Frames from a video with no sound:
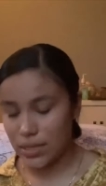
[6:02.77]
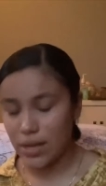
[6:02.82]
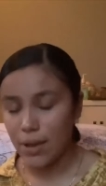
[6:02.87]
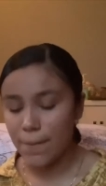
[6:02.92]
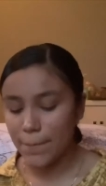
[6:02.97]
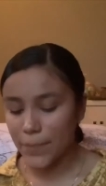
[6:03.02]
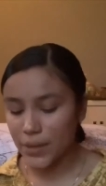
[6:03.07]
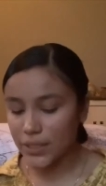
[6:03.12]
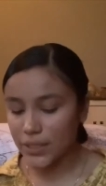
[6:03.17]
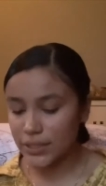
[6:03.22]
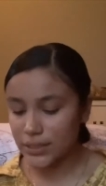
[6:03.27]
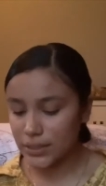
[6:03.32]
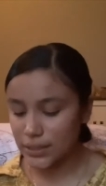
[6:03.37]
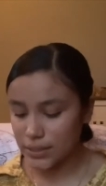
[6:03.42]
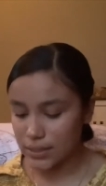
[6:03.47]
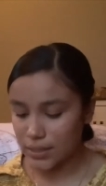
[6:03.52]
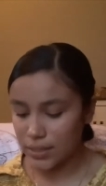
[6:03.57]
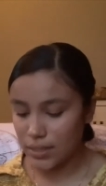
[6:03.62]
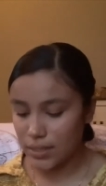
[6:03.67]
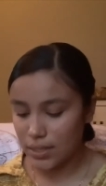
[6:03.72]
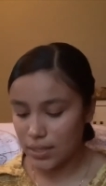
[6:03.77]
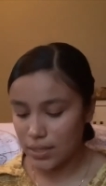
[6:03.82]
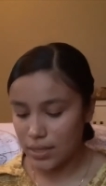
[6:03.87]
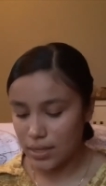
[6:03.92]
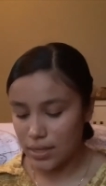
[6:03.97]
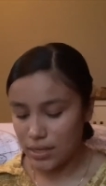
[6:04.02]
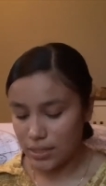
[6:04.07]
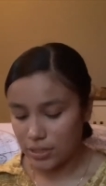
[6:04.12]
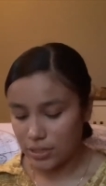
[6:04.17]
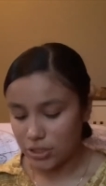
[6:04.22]
purse.
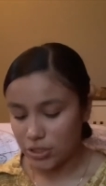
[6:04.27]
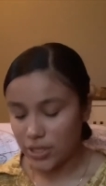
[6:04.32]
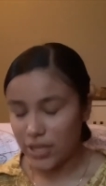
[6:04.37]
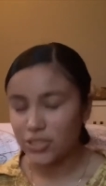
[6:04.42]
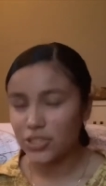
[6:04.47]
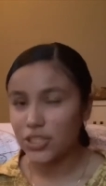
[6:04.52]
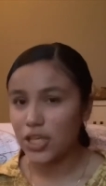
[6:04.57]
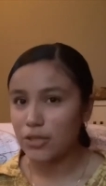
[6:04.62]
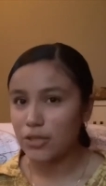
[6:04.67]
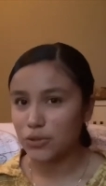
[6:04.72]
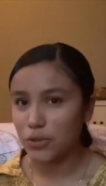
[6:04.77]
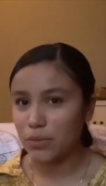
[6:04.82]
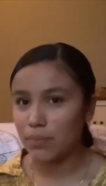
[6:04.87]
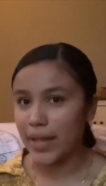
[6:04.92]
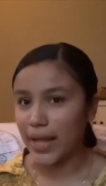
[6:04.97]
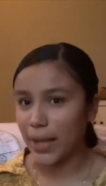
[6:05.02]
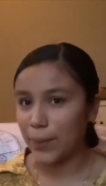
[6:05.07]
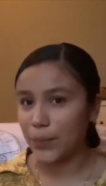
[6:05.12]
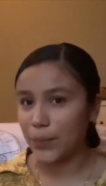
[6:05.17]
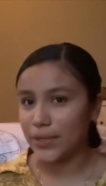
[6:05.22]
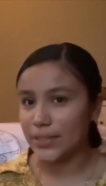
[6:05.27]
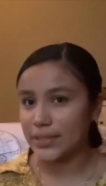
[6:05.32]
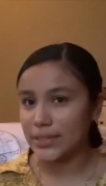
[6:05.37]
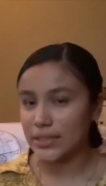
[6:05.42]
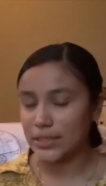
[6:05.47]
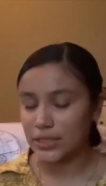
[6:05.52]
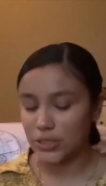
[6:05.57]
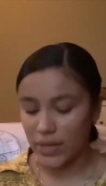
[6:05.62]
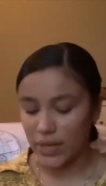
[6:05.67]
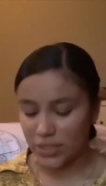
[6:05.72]
So I usually always wear black
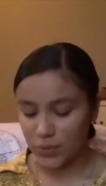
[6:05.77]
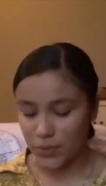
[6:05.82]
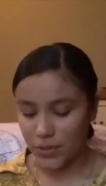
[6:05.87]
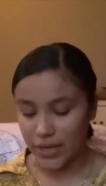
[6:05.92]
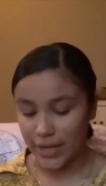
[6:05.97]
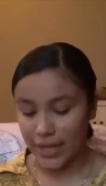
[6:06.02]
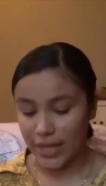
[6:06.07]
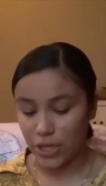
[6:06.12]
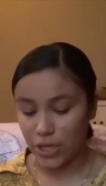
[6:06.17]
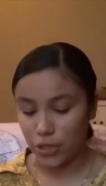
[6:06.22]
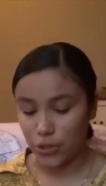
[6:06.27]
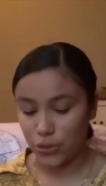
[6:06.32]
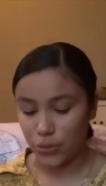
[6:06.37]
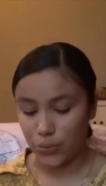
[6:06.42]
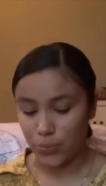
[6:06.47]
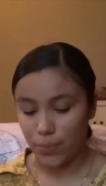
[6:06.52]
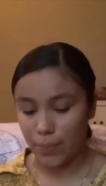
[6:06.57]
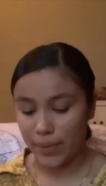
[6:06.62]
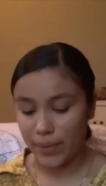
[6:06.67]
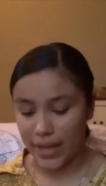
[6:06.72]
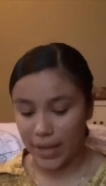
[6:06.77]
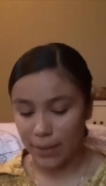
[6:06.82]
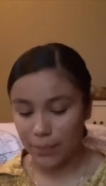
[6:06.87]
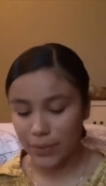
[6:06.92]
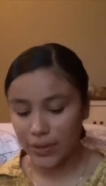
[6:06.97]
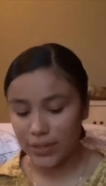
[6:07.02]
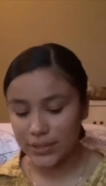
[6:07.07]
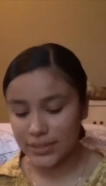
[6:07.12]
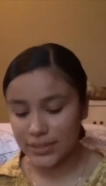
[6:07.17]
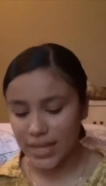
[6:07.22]
purses, so I just wanted to get a new black
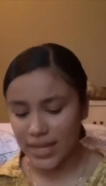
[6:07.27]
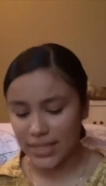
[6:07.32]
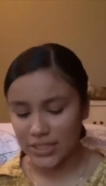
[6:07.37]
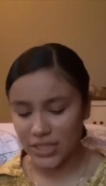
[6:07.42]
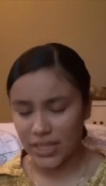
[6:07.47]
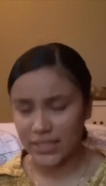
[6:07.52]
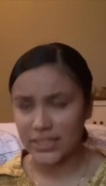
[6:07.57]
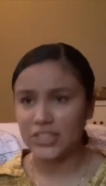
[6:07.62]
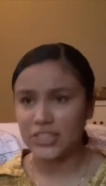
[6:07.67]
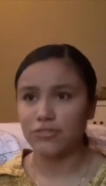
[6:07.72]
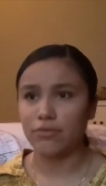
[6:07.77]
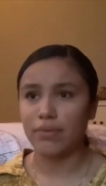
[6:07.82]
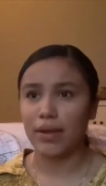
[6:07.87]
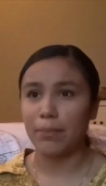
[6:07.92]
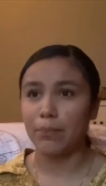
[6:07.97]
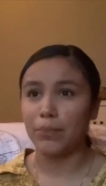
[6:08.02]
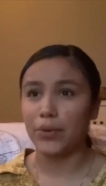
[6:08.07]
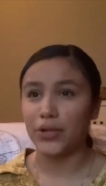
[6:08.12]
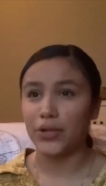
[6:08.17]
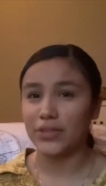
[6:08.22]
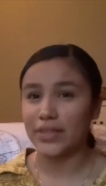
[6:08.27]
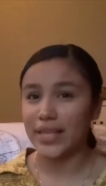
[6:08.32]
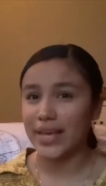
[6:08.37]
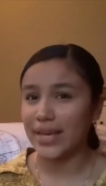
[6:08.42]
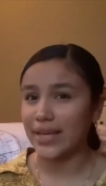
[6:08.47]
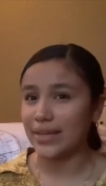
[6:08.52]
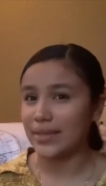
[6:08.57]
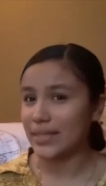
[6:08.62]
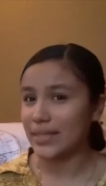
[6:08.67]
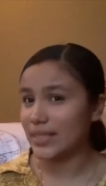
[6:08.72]
purse. I actually got this for my birthday
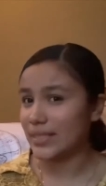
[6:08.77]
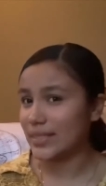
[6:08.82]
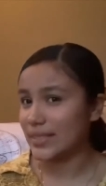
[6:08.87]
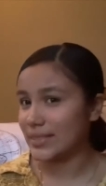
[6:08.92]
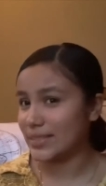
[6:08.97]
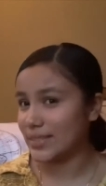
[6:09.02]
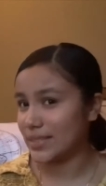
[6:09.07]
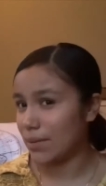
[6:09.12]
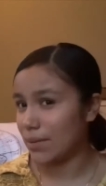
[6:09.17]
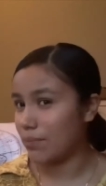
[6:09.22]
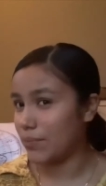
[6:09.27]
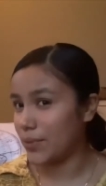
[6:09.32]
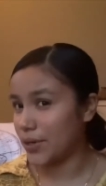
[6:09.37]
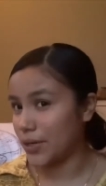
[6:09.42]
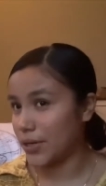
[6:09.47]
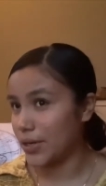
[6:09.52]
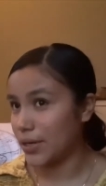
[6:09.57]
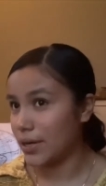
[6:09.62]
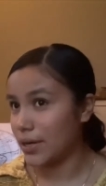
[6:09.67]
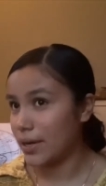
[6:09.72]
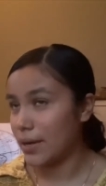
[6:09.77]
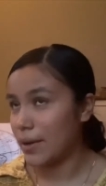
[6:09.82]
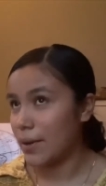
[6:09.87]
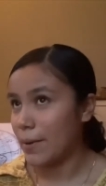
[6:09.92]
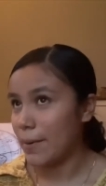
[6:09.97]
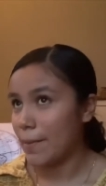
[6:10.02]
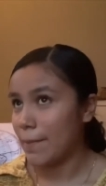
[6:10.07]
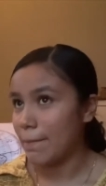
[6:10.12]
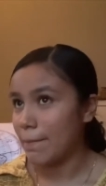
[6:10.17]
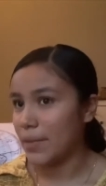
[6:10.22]
in December,
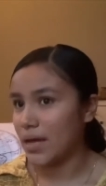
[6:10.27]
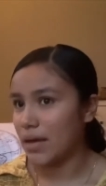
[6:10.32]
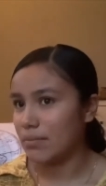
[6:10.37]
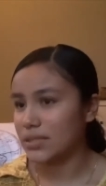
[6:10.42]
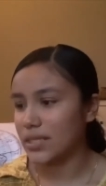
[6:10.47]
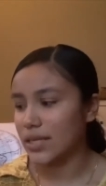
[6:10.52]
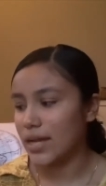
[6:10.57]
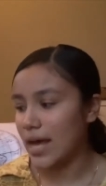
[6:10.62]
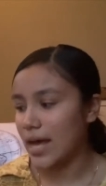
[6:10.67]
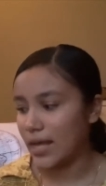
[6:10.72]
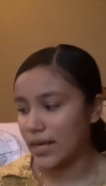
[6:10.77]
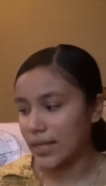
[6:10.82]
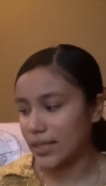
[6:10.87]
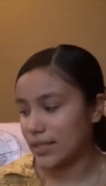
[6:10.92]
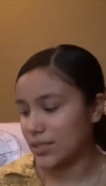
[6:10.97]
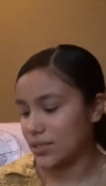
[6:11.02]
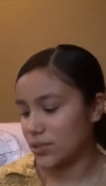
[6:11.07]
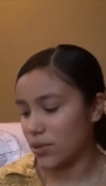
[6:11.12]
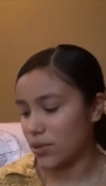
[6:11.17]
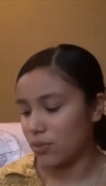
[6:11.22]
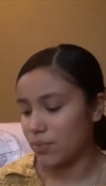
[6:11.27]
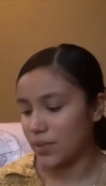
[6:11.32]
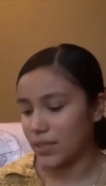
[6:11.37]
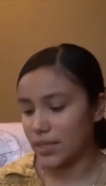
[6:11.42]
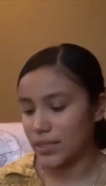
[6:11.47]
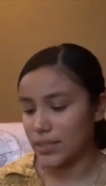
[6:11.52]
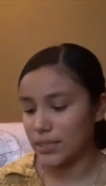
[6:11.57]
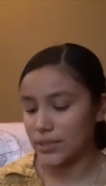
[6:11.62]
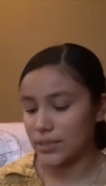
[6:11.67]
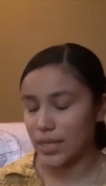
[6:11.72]
but I'm just gonna add it in this haul
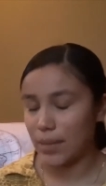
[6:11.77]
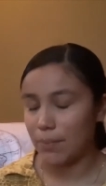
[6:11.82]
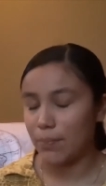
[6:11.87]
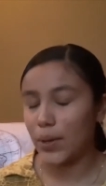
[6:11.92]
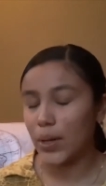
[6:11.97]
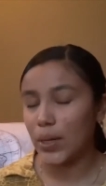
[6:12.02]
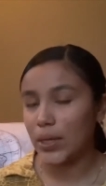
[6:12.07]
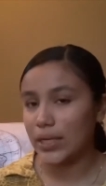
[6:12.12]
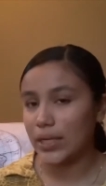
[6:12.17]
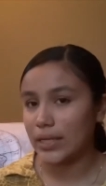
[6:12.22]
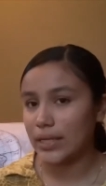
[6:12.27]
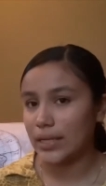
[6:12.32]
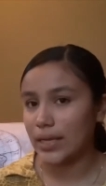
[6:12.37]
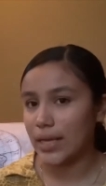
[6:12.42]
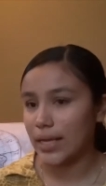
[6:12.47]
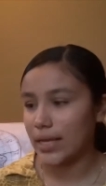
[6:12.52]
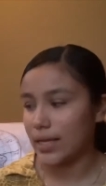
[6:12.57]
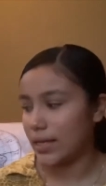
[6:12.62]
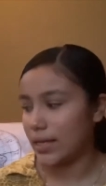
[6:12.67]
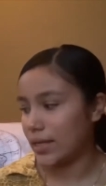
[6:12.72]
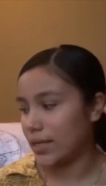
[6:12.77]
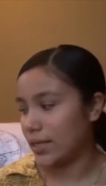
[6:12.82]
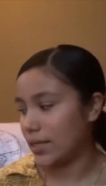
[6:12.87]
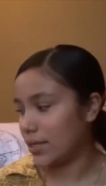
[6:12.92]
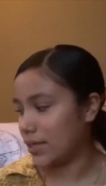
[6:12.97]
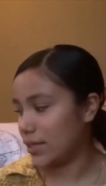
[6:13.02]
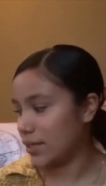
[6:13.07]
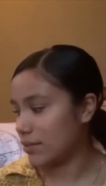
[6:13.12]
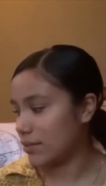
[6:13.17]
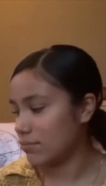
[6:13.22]
because I bought it and
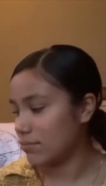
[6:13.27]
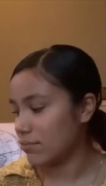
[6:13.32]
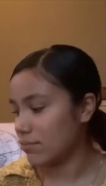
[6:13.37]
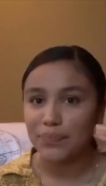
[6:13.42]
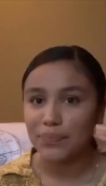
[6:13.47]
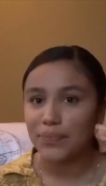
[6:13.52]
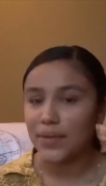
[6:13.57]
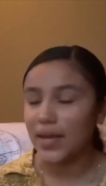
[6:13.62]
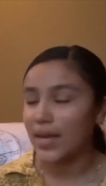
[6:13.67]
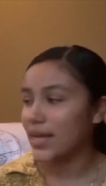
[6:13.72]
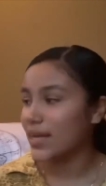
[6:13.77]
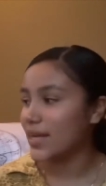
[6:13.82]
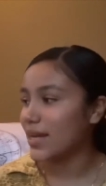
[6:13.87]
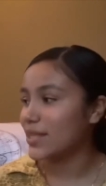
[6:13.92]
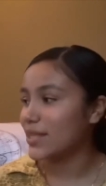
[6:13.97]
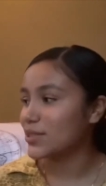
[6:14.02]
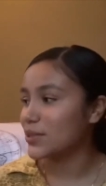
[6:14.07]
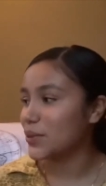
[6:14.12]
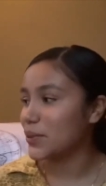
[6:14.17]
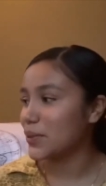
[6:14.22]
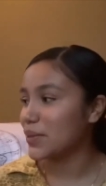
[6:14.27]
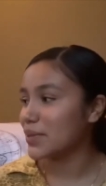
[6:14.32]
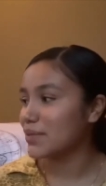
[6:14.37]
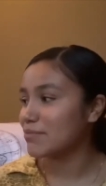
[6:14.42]
I cannot talk.